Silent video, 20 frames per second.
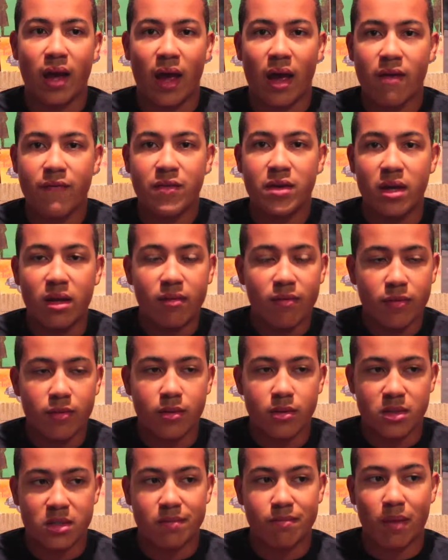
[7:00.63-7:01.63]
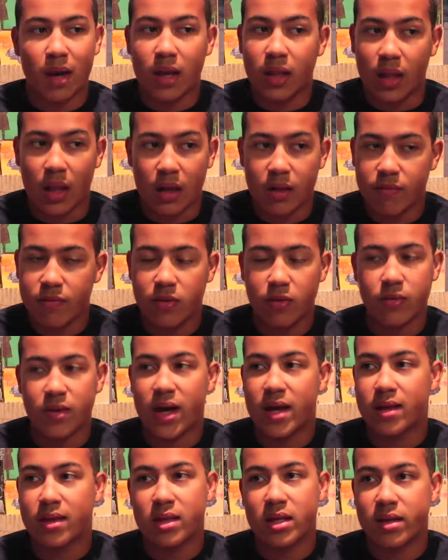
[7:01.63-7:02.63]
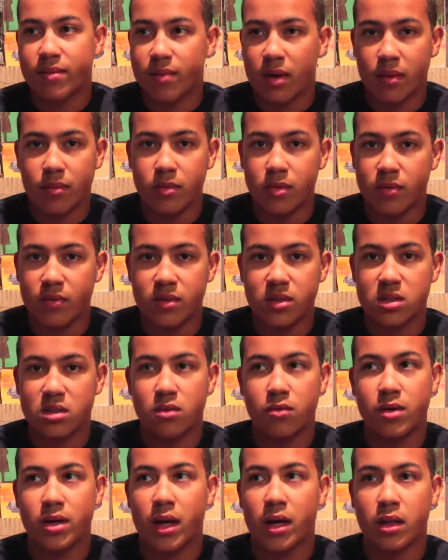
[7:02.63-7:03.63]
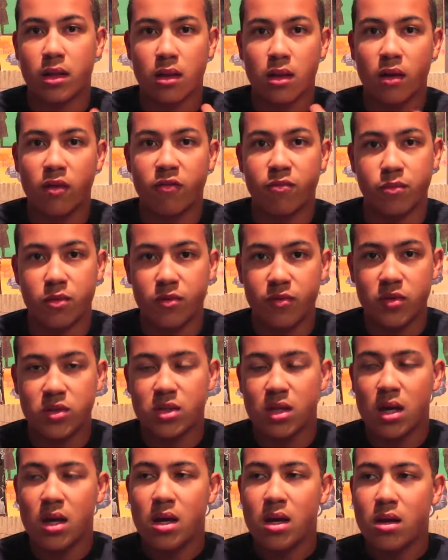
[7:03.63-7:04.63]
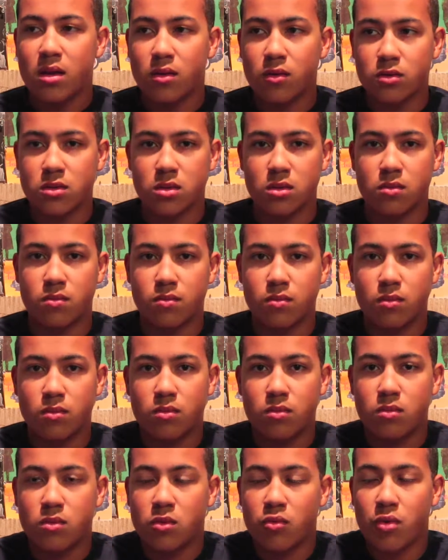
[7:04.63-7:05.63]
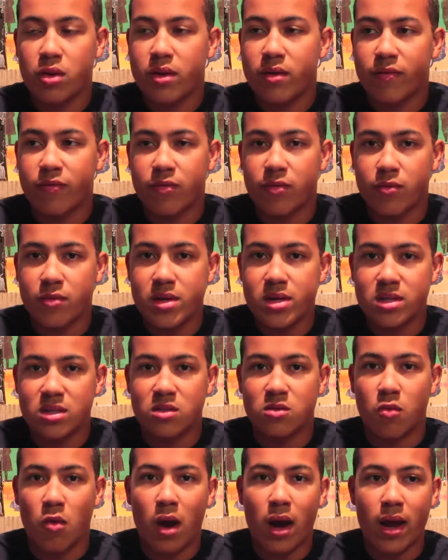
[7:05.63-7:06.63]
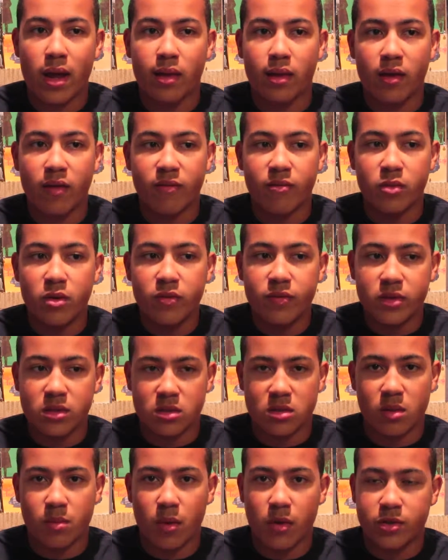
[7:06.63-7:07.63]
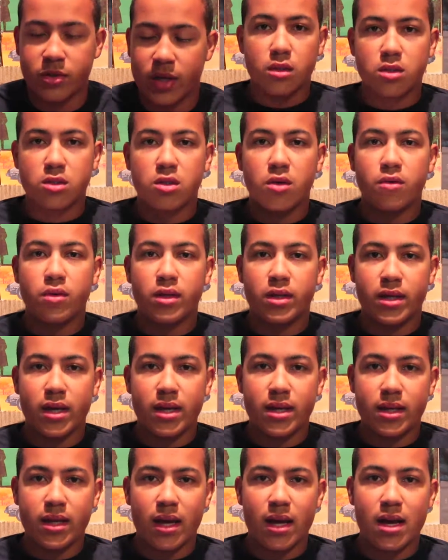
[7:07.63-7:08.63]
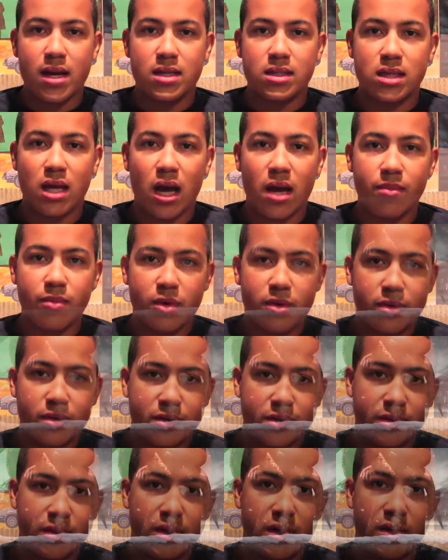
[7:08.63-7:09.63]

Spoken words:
a heavy influence in my life, the way I think about movies, the way I love movies. Those are 3 of the reasons why I love movies so much. So in the end, guys, I'm going to